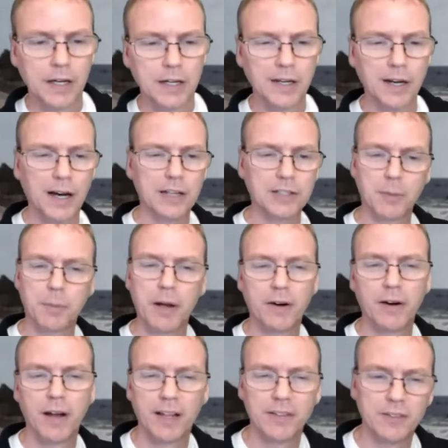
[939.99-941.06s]
"Gosh, I
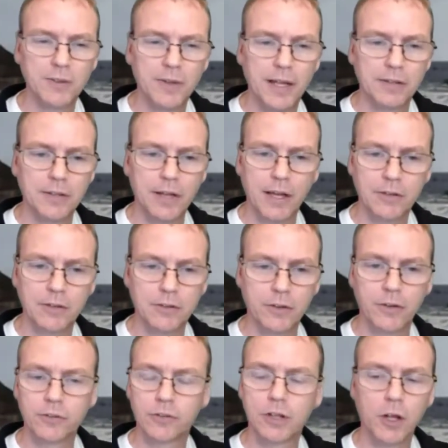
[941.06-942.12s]
better not do that test, or
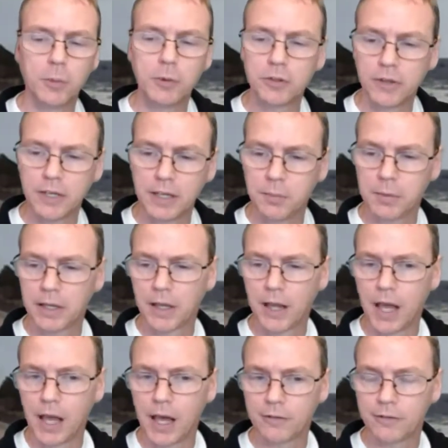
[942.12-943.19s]
those globies will eat me
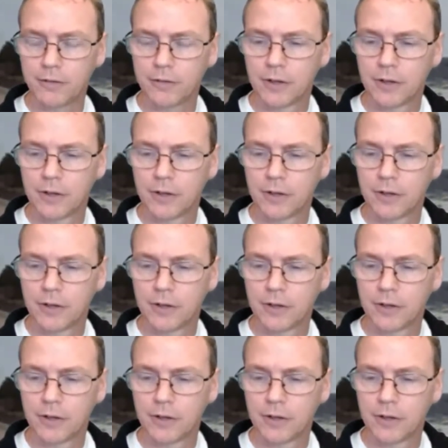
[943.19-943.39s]
alive"?